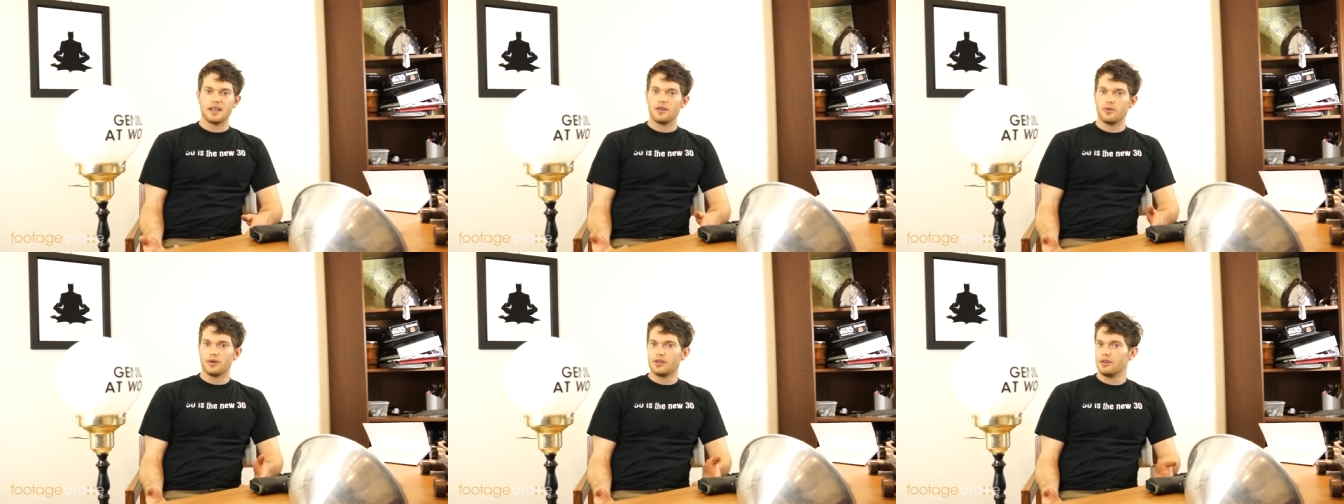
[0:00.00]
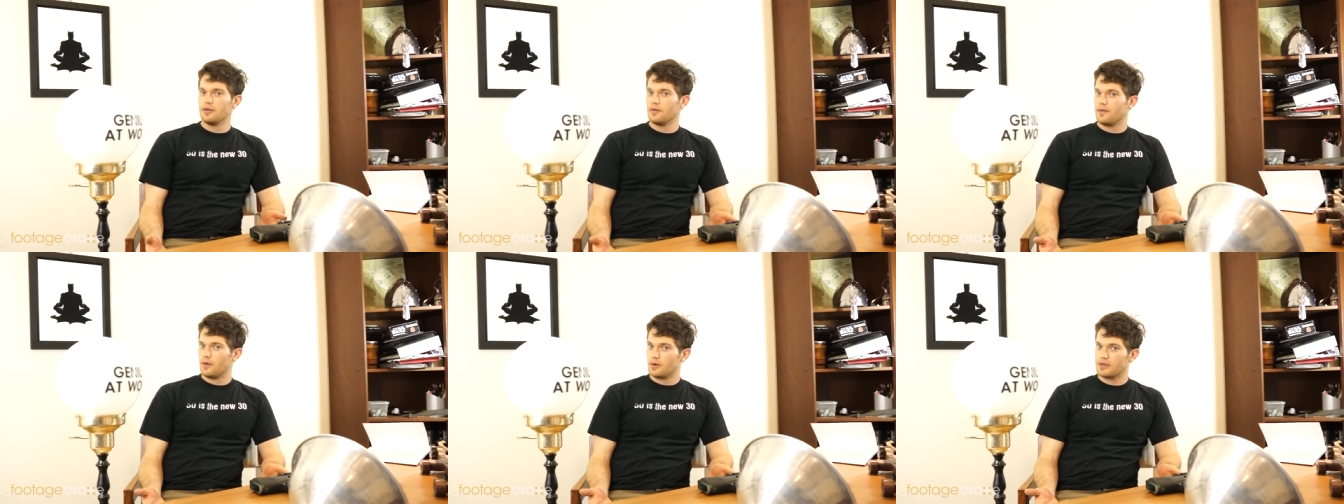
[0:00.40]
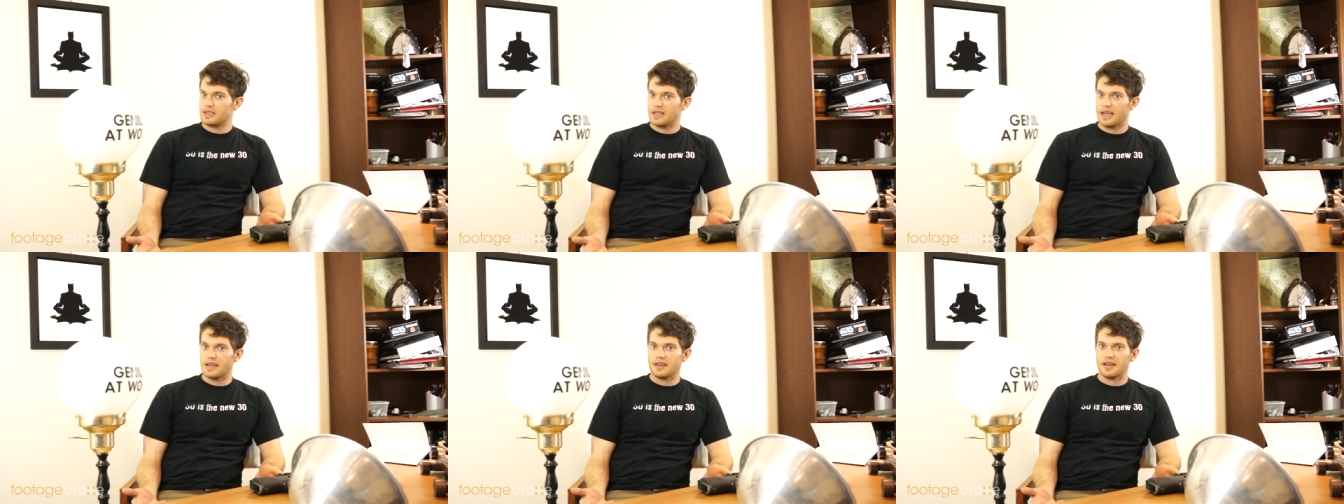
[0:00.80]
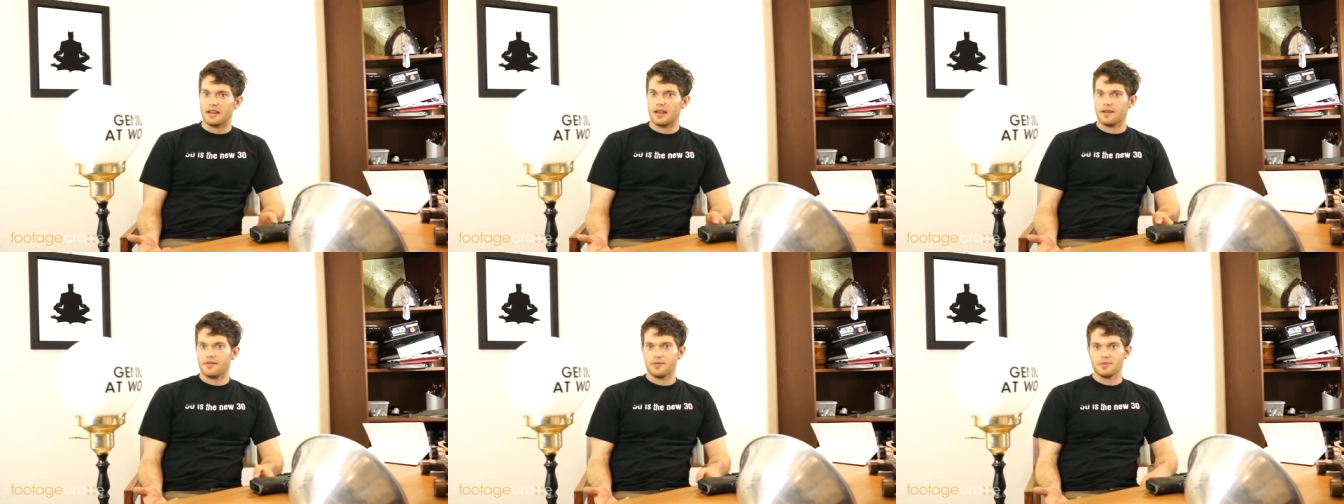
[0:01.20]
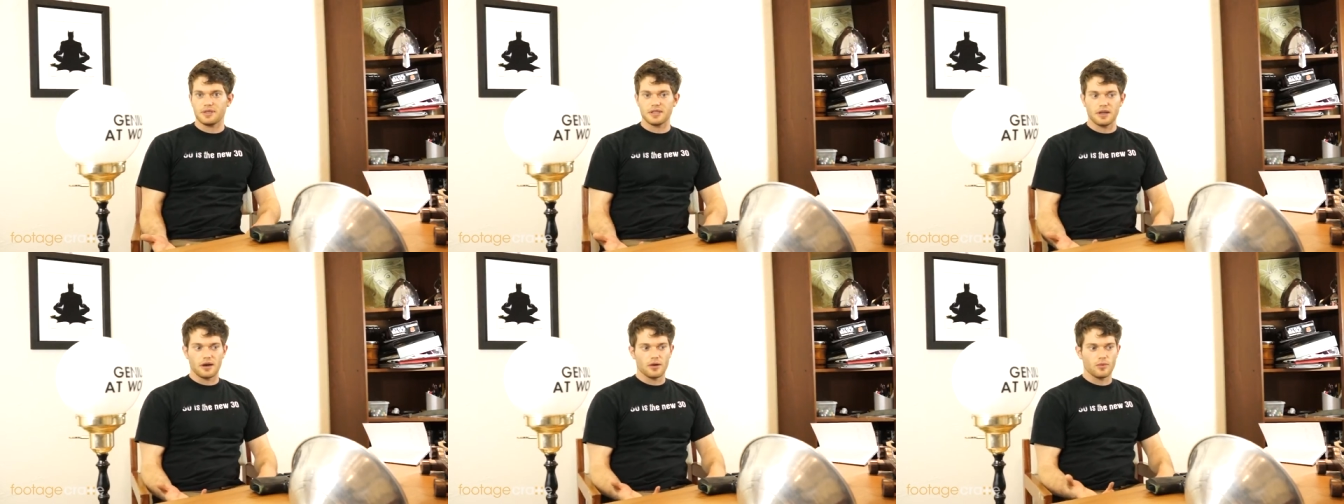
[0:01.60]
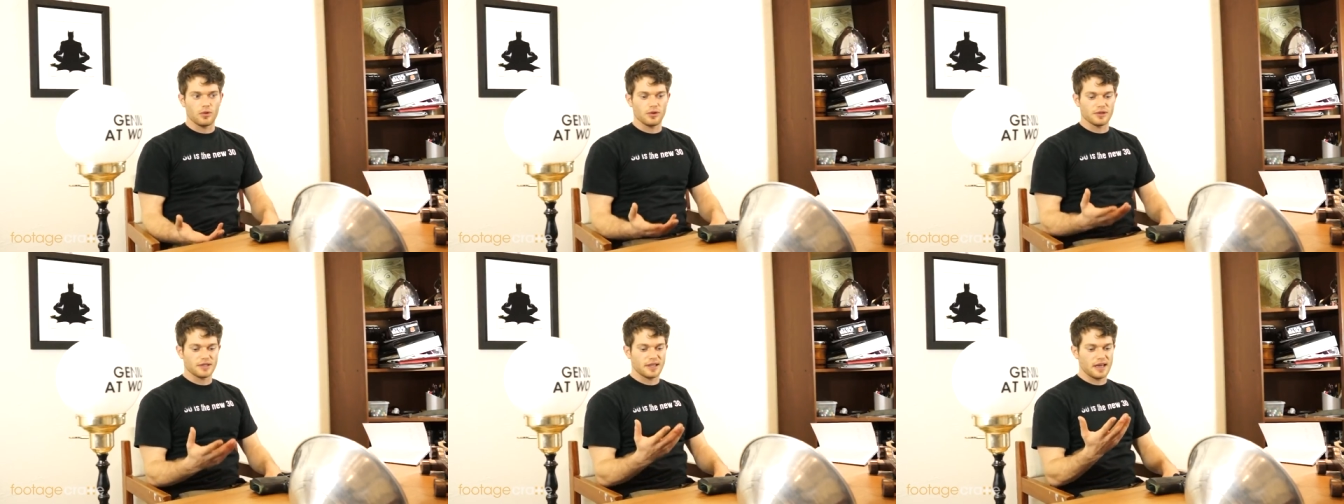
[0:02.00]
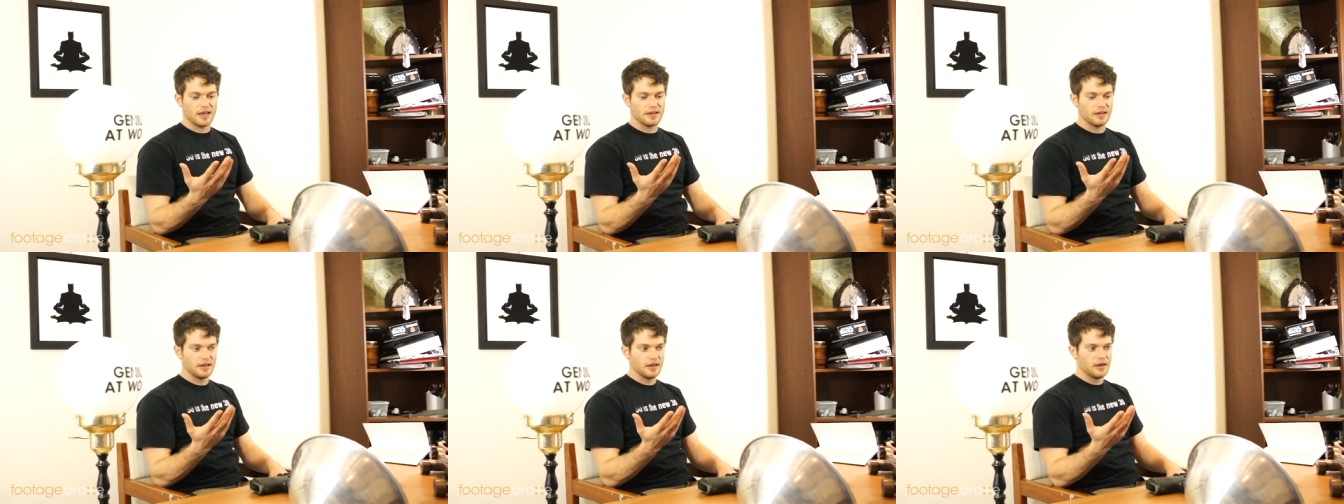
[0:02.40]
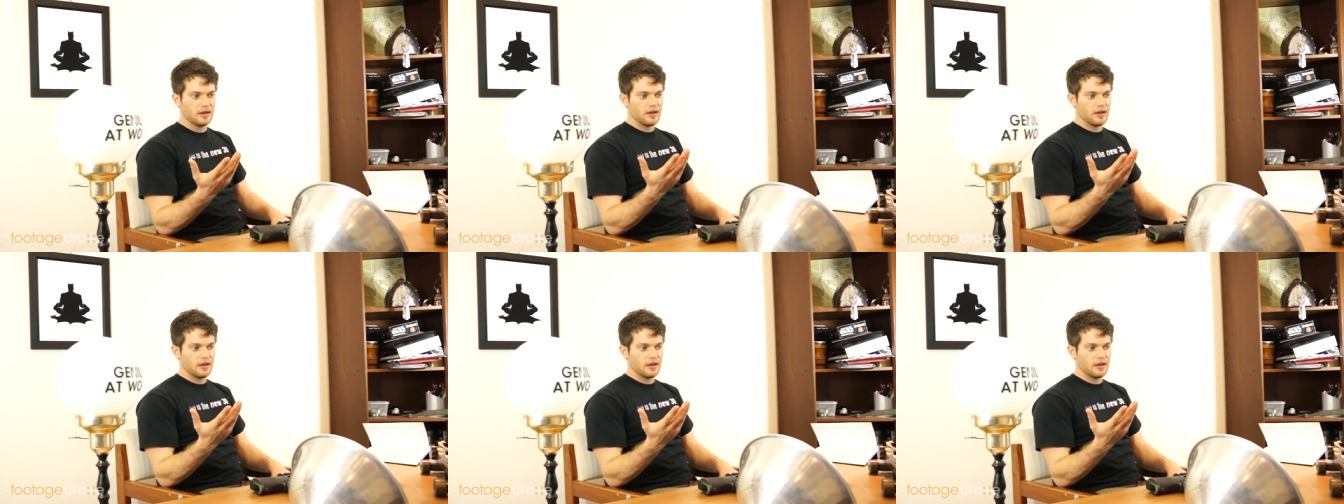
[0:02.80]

you want to do force lightning like from Star Wars then